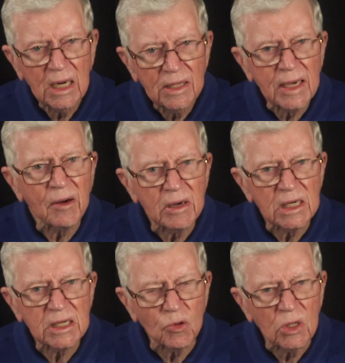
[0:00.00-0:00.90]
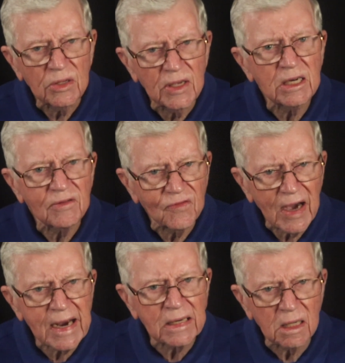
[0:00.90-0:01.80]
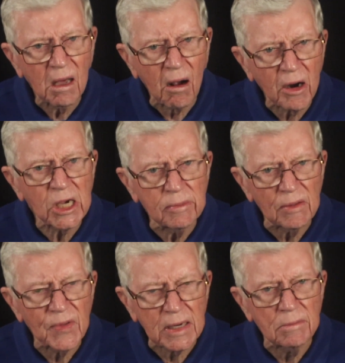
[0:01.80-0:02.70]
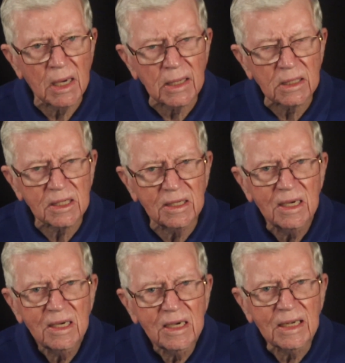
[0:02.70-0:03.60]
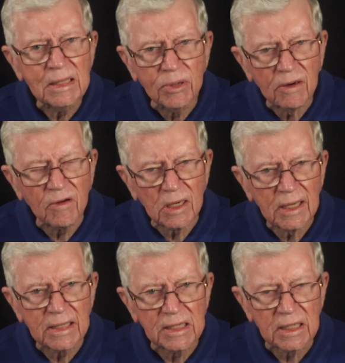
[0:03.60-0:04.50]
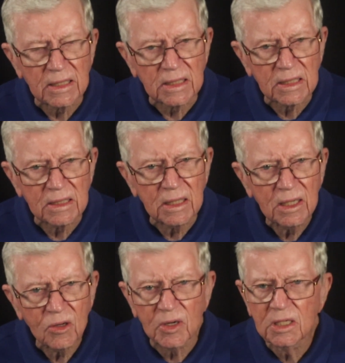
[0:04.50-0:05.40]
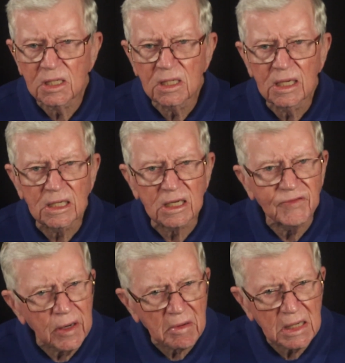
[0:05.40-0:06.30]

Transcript: there is this final argument that he makes in the book of Galatians, which is very